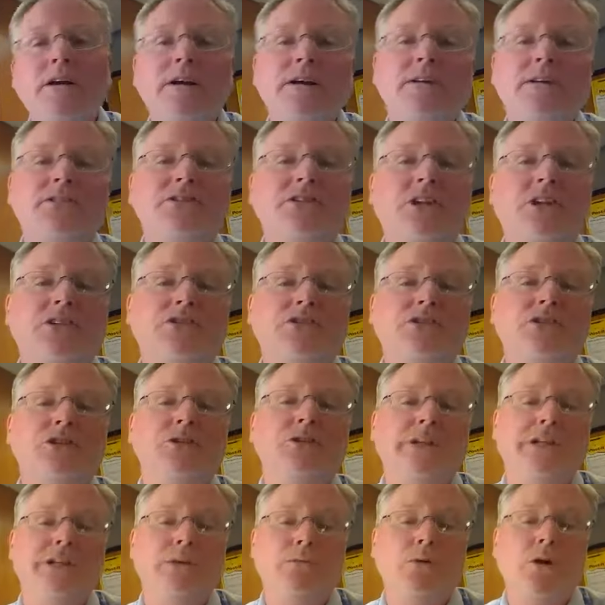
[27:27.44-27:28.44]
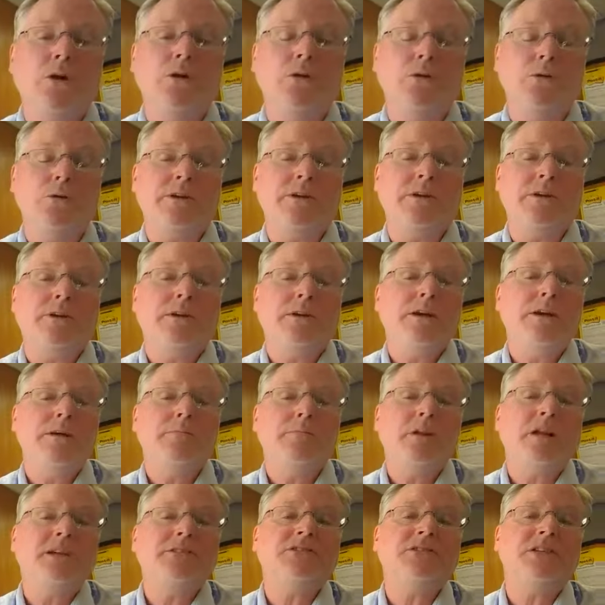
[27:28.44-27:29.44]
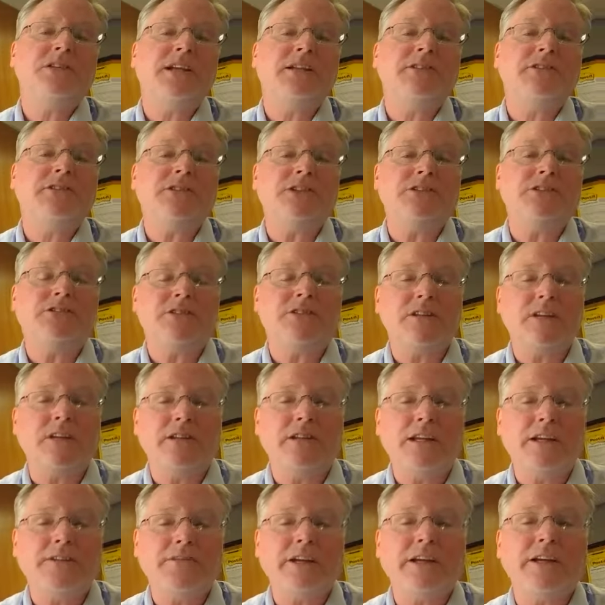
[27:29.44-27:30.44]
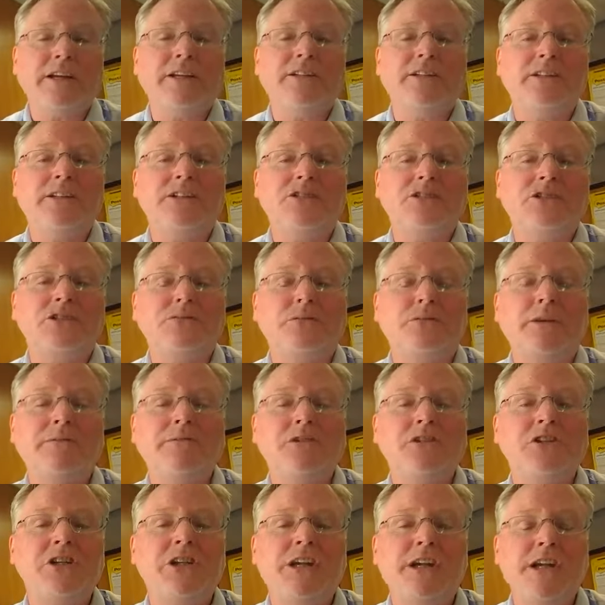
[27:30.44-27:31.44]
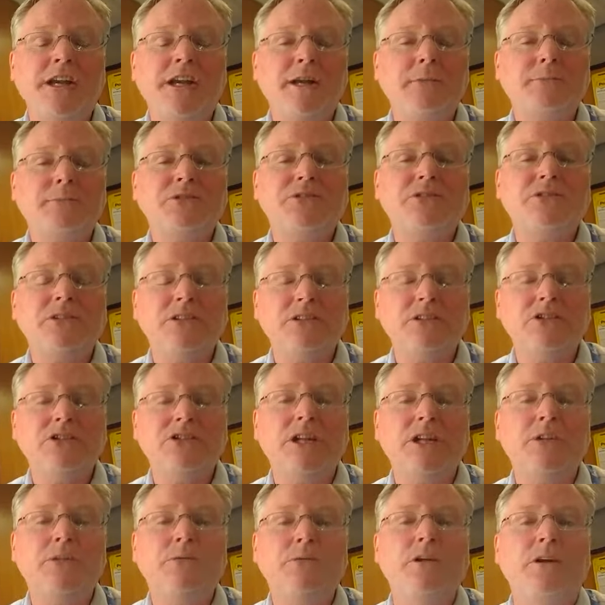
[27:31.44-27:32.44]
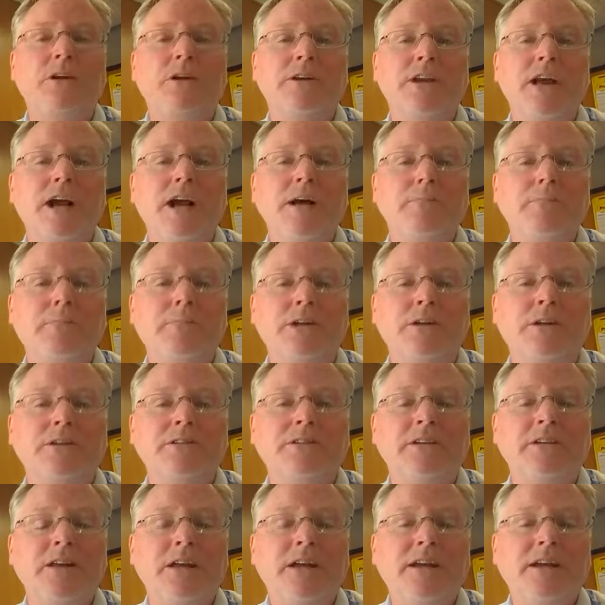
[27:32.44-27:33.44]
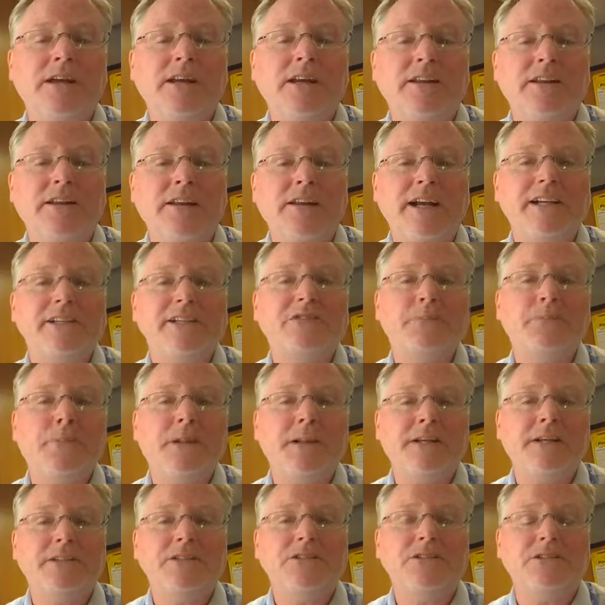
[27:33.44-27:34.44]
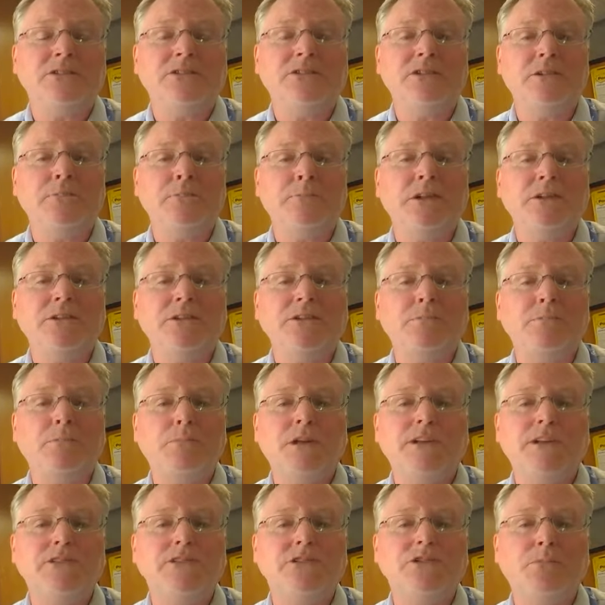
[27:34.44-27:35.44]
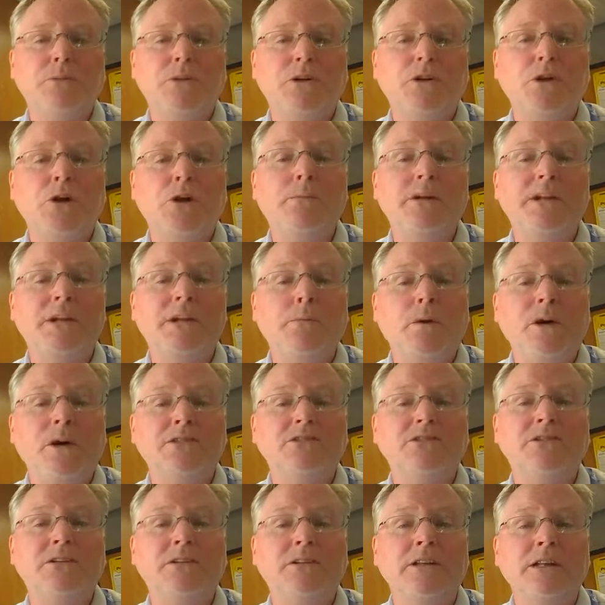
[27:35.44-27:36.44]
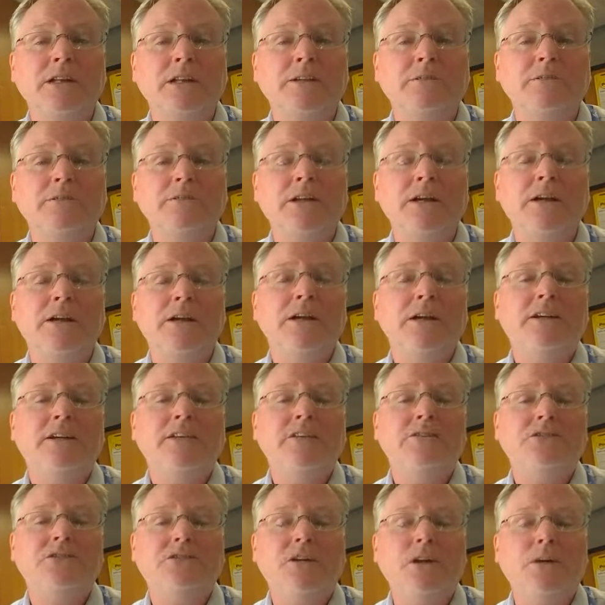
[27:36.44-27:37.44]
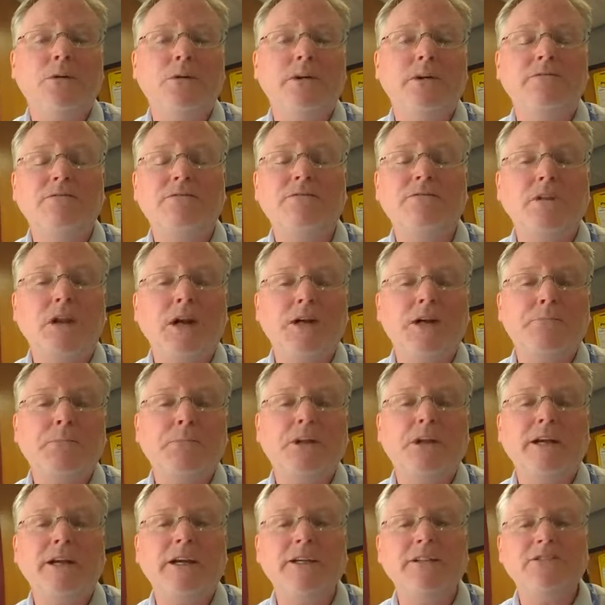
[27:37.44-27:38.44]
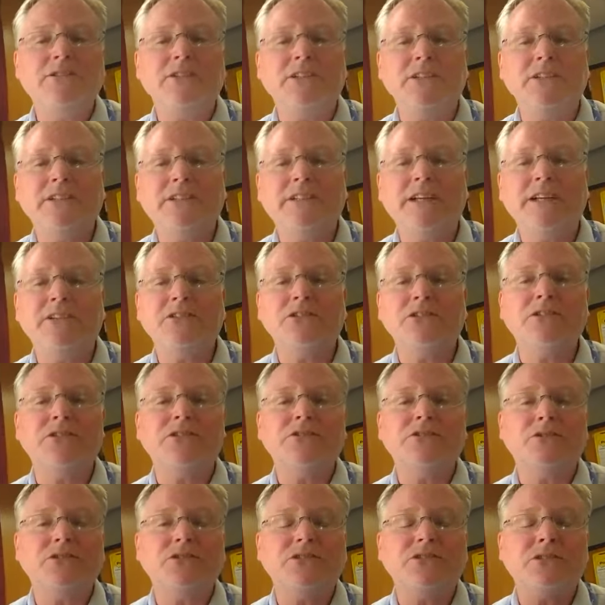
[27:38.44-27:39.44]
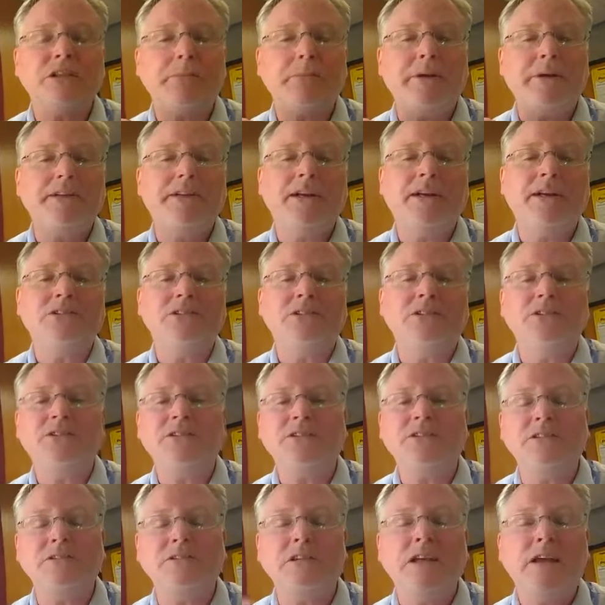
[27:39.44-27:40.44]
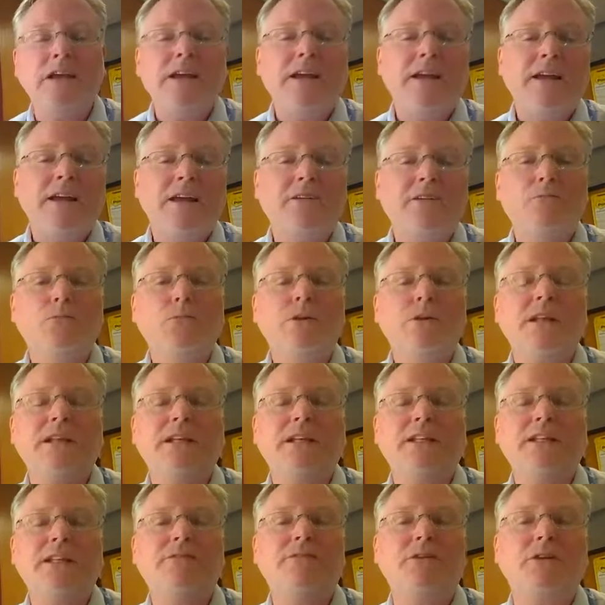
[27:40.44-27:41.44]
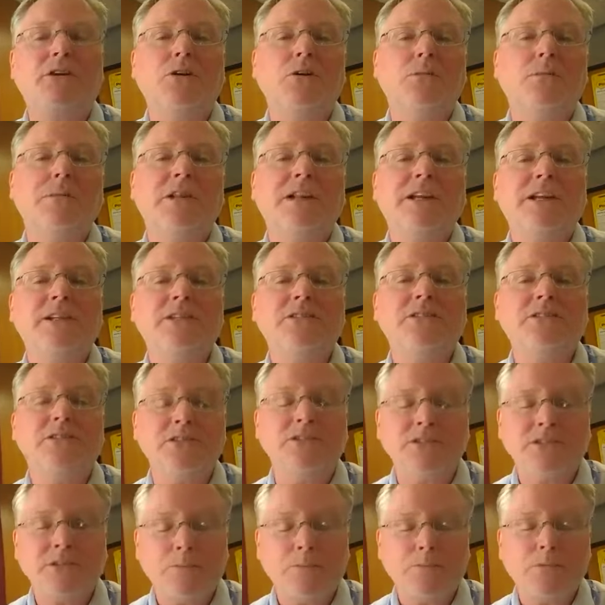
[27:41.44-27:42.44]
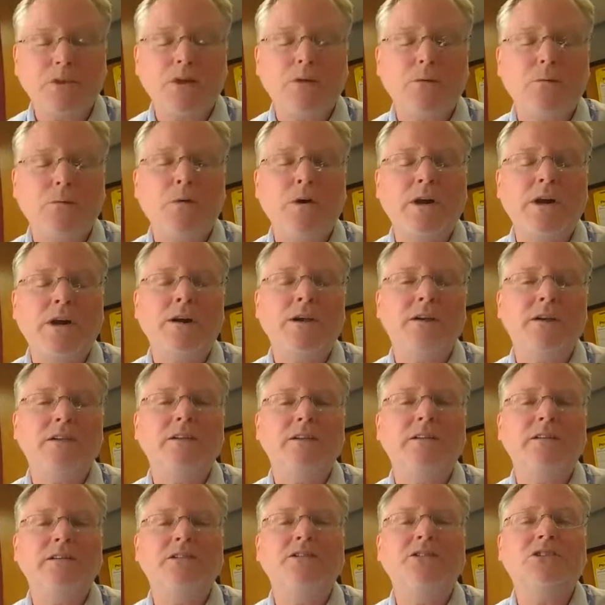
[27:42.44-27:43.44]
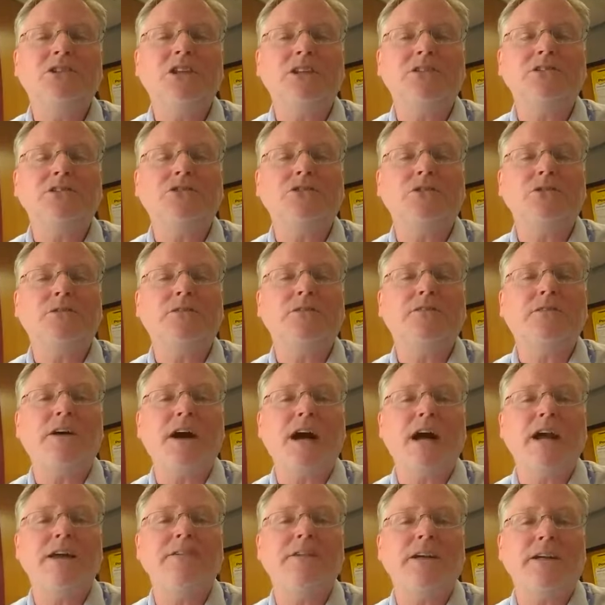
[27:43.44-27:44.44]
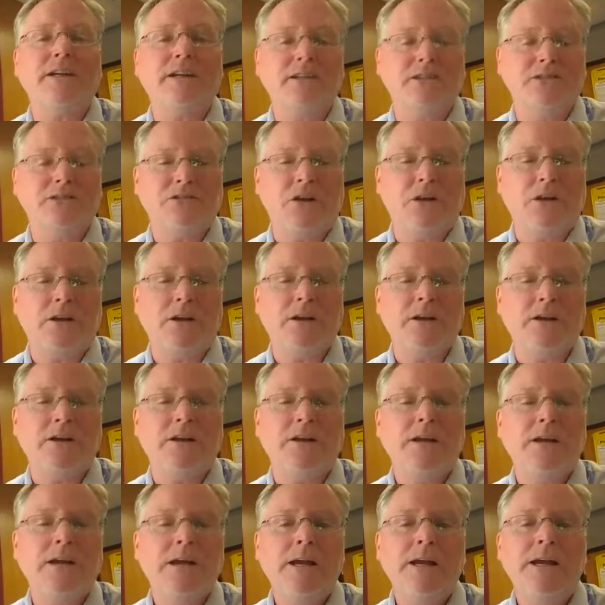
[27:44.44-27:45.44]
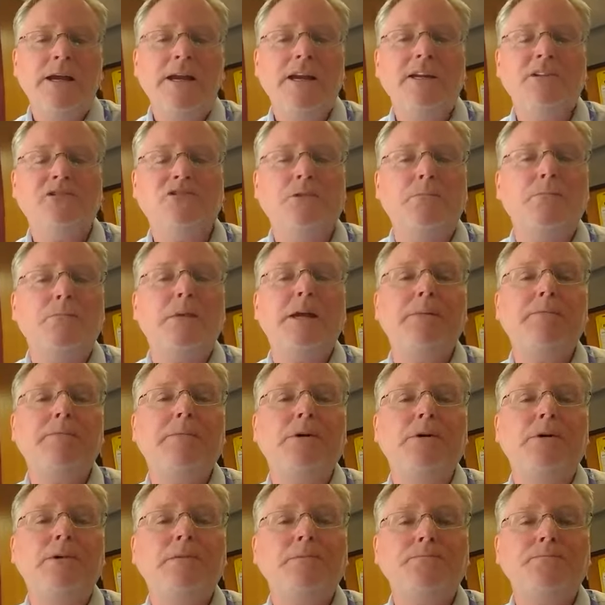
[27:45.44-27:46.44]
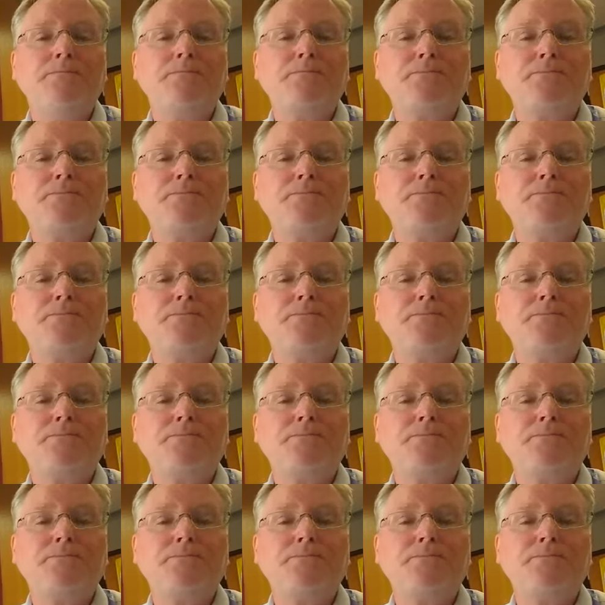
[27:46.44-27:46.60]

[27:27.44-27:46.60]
starts to erode. Plus then just the living conditions. Refugee camps in general are not built in nice places. They're built in places where nobody wants to live. So in floodplains and deserts or semi-deserts and in really difficult places where just surviving is hard. And so people